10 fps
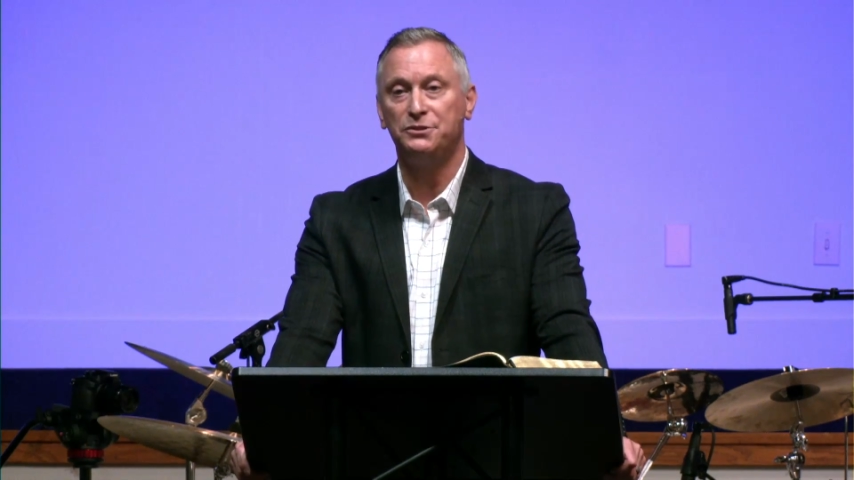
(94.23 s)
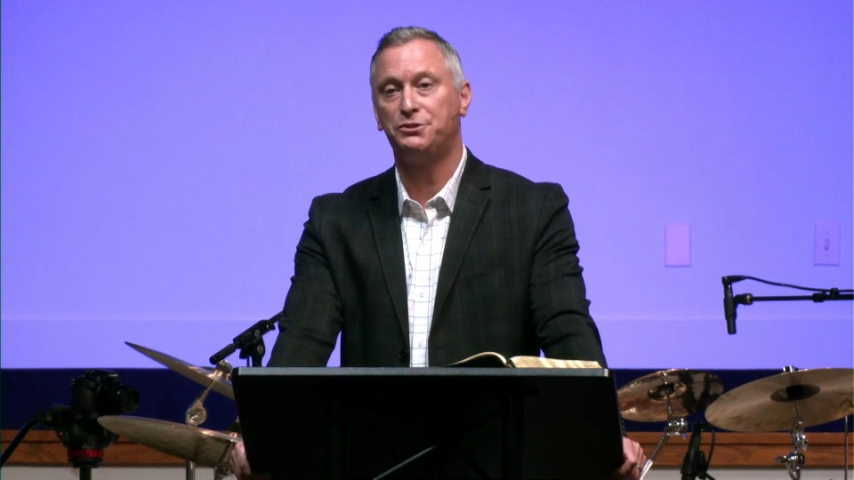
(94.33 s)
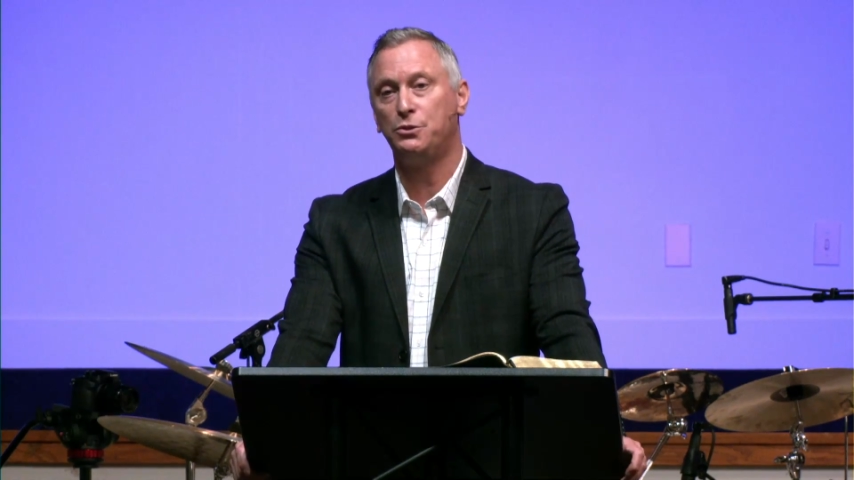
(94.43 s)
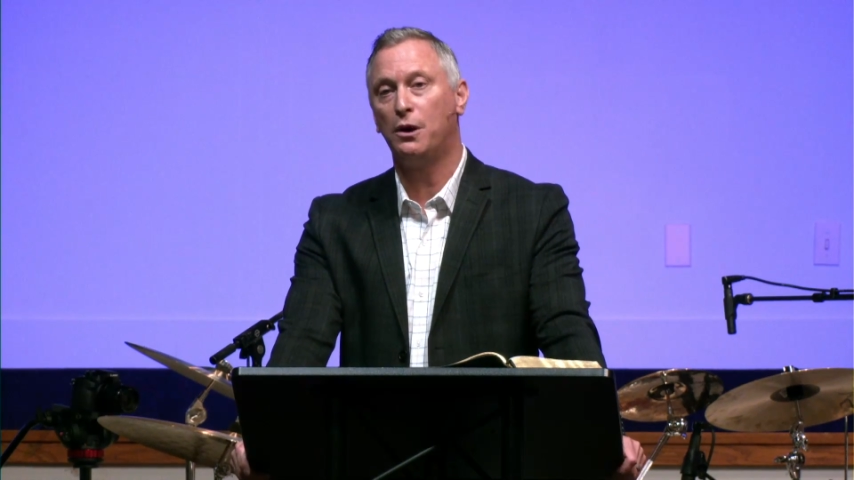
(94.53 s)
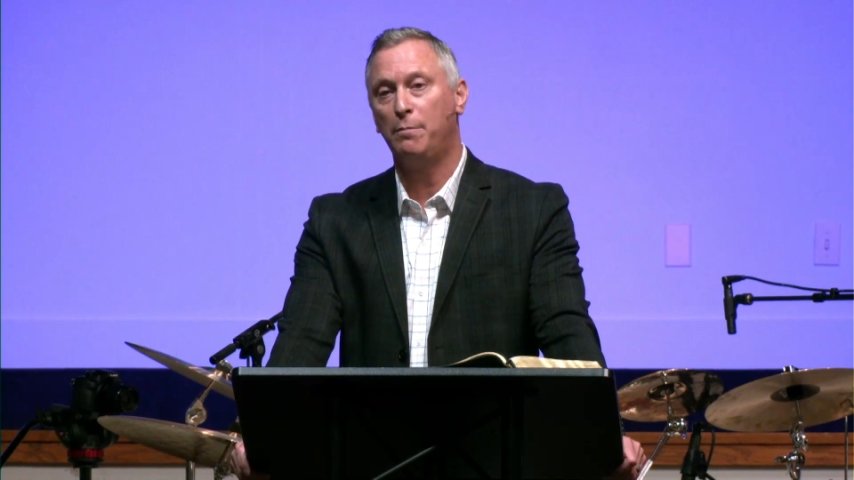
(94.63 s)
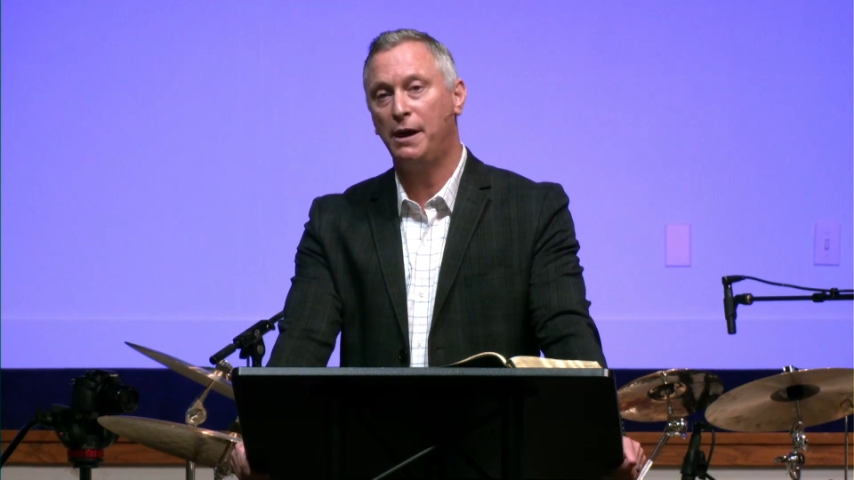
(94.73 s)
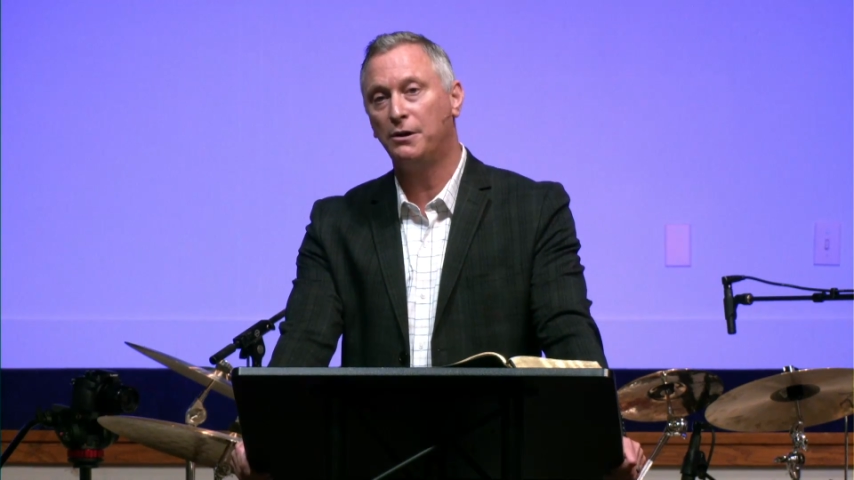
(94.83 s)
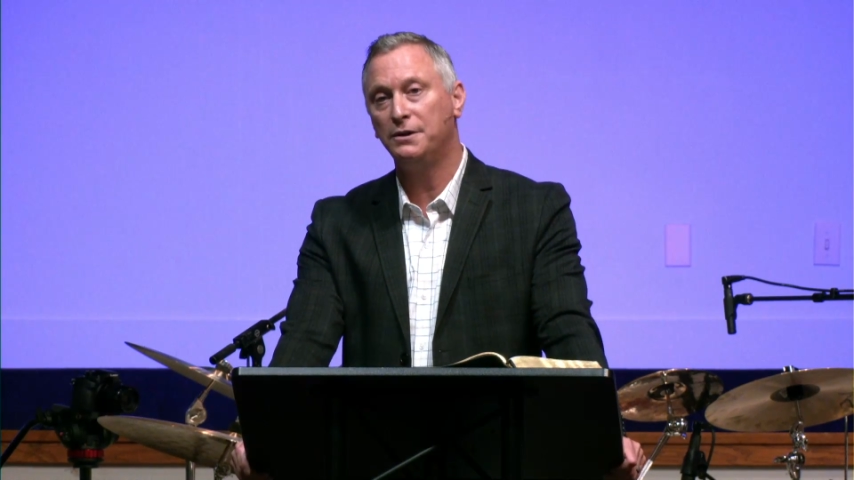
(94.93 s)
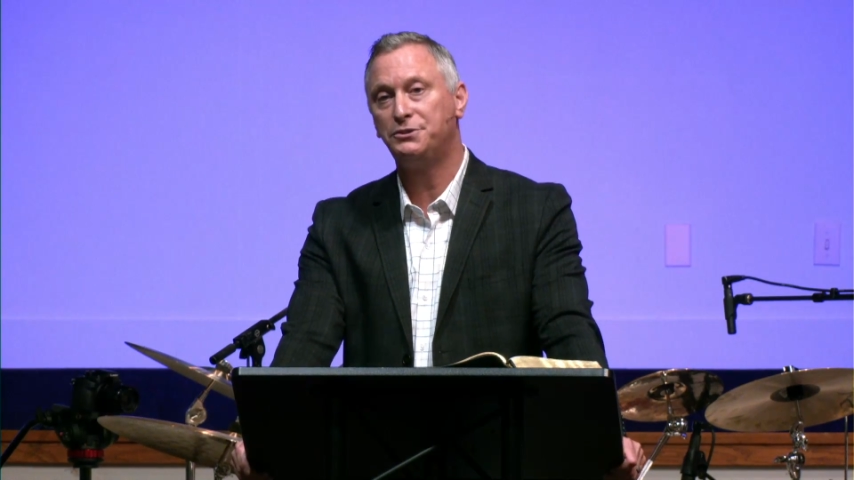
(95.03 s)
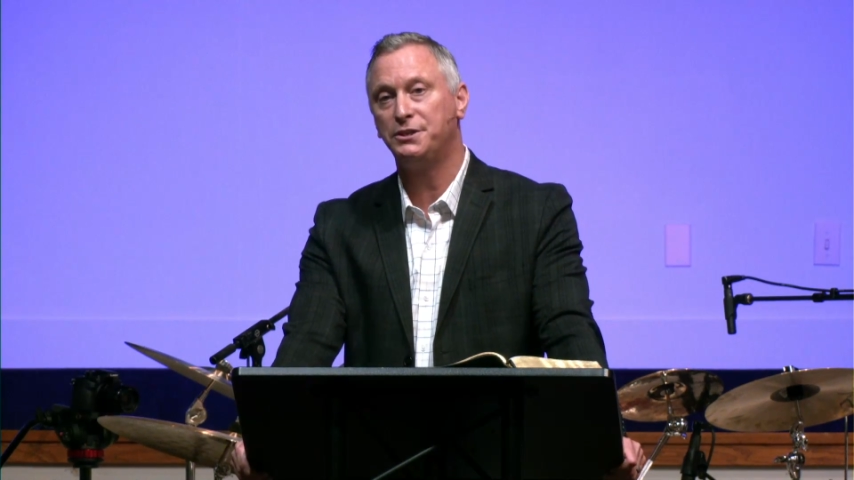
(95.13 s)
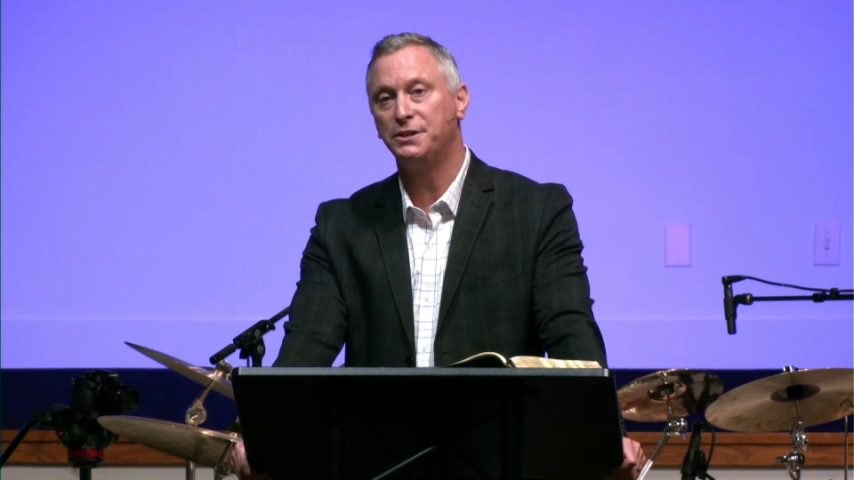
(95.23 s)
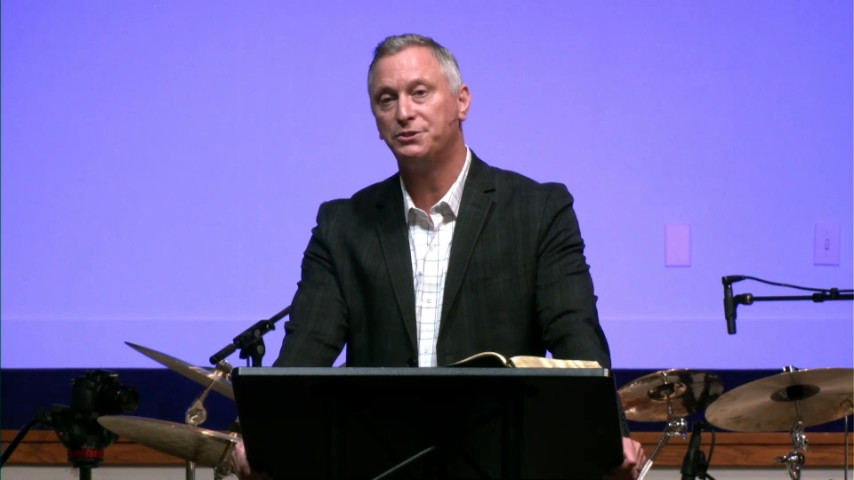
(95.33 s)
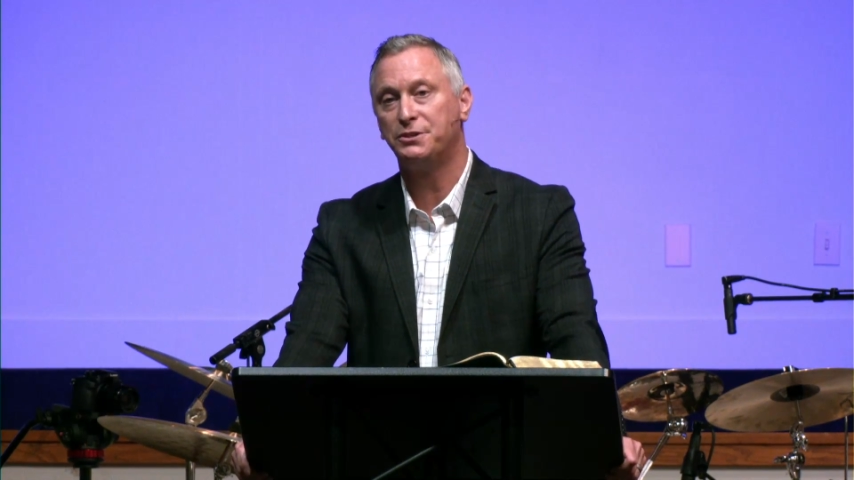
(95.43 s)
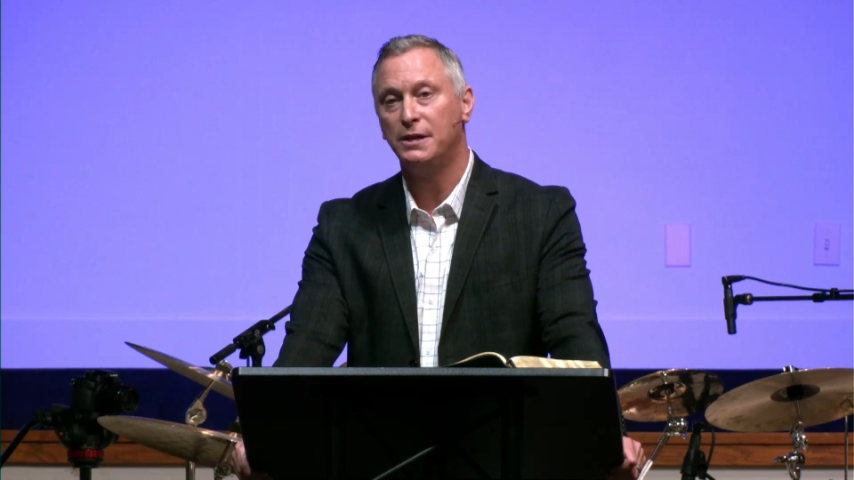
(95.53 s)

to our parents is